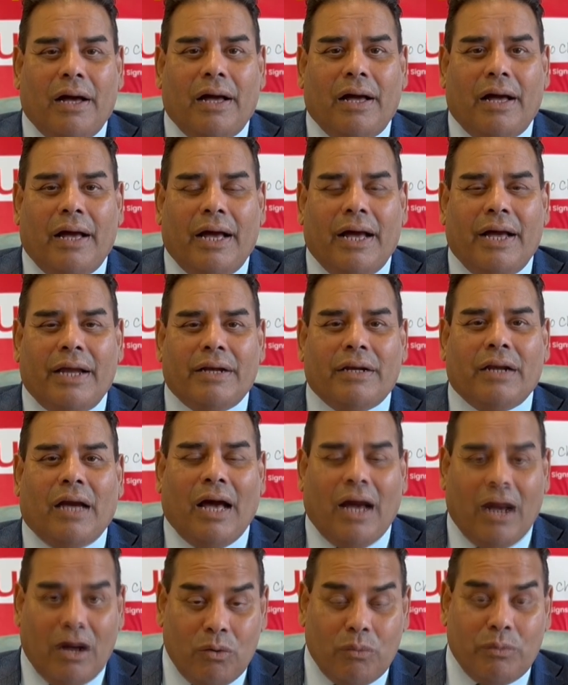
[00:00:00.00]
and
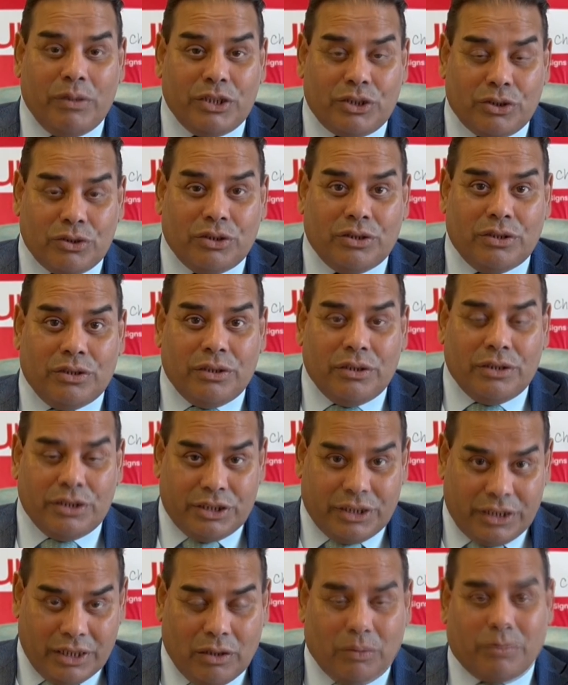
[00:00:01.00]
how we should
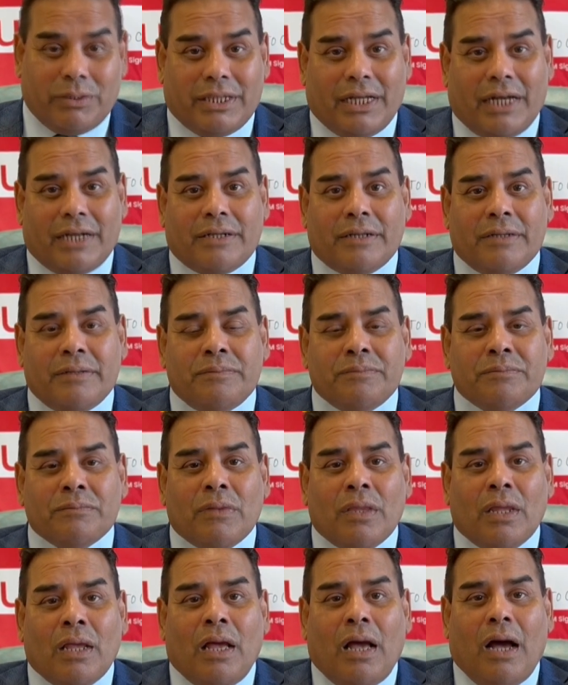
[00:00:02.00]
deal with that.
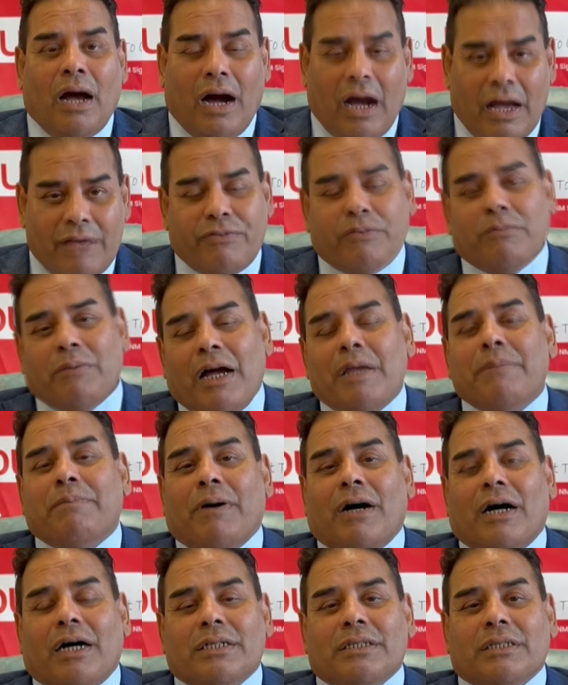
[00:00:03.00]
I, for my
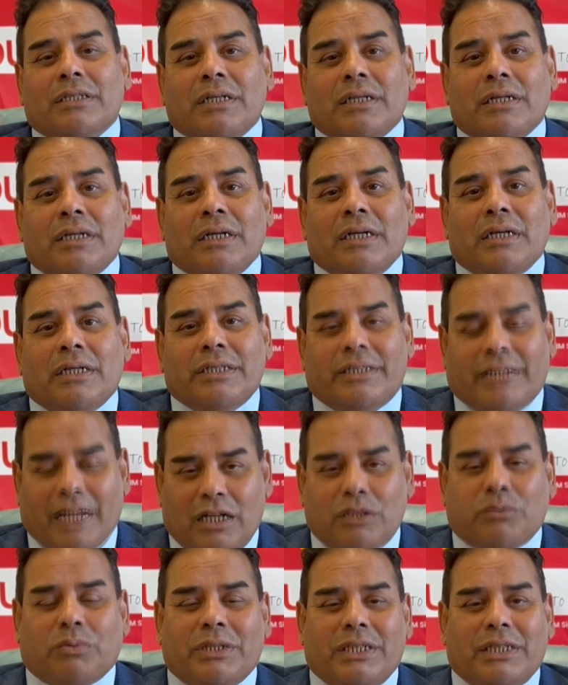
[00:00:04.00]
part,
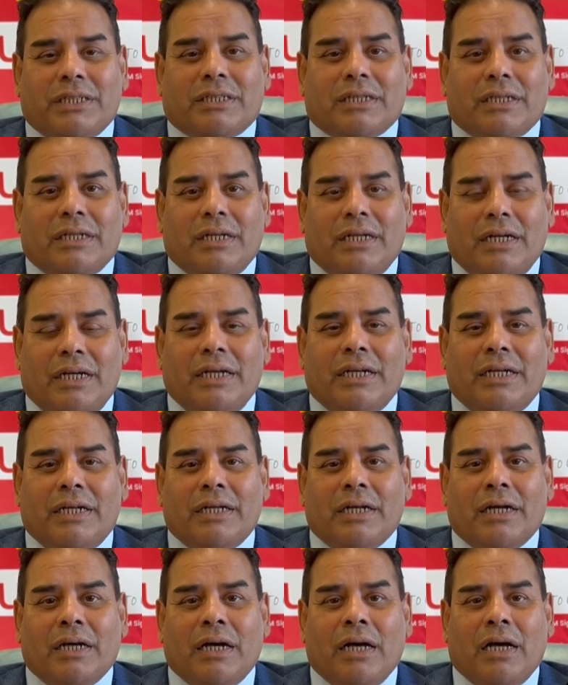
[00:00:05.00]
dealt with it
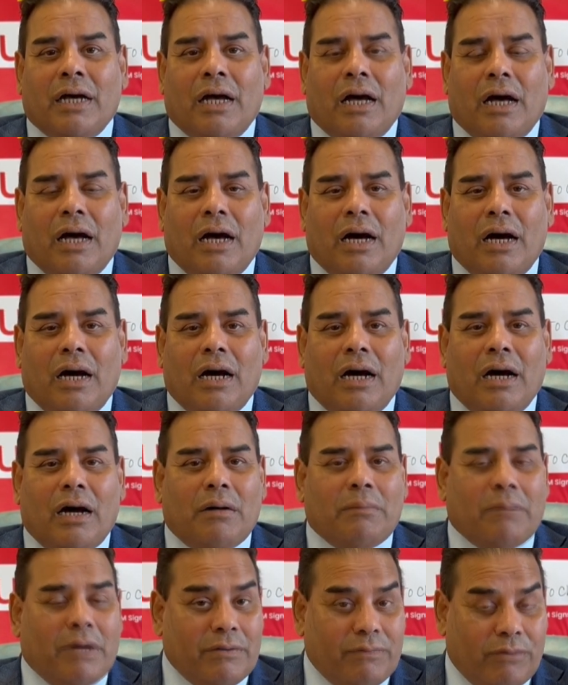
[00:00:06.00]

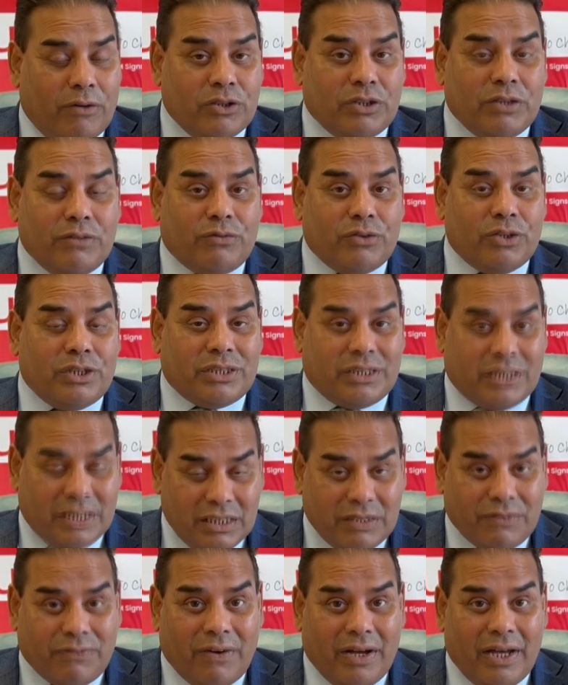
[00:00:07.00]
by voting for the
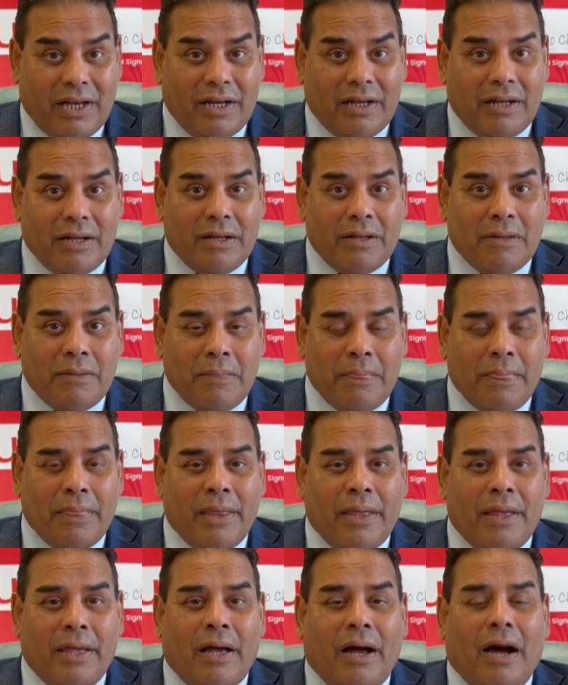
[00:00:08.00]
ceasefire.
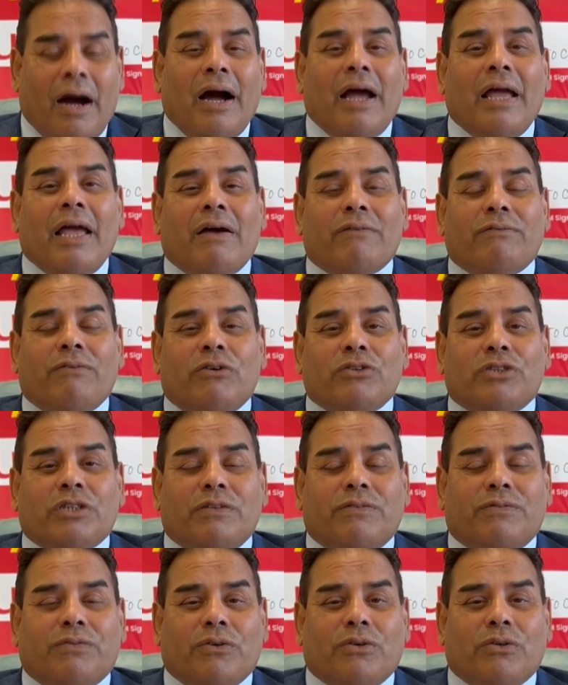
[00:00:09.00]
I have voted
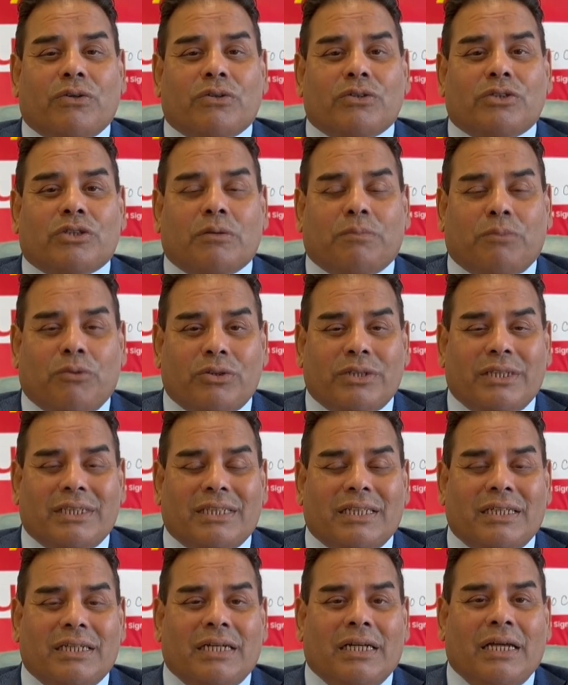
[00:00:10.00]
for supporting
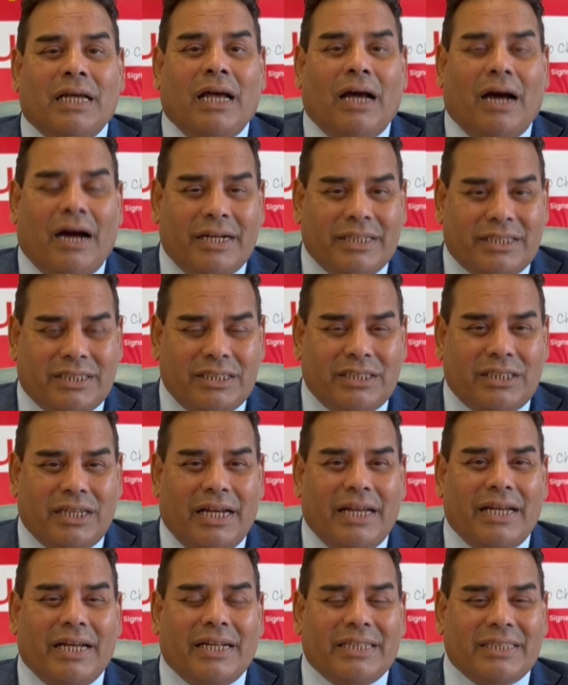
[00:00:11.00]
the
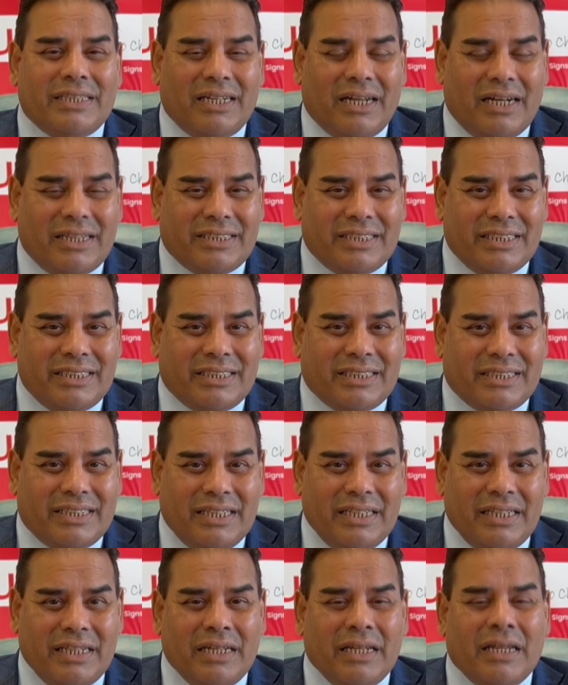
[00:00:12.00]
ICJ and the
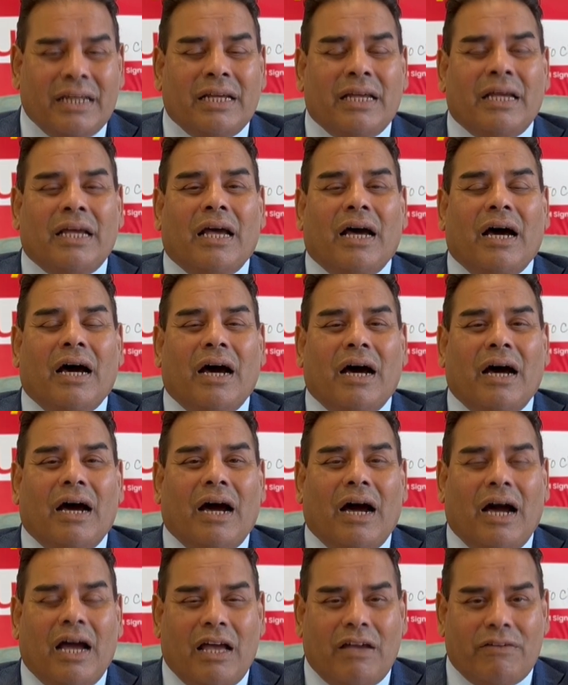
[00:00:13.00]
ICC.
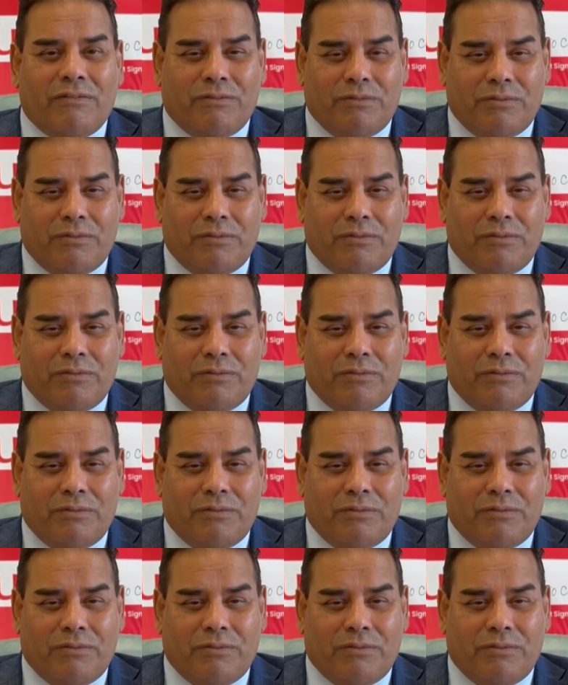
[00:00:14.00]
I have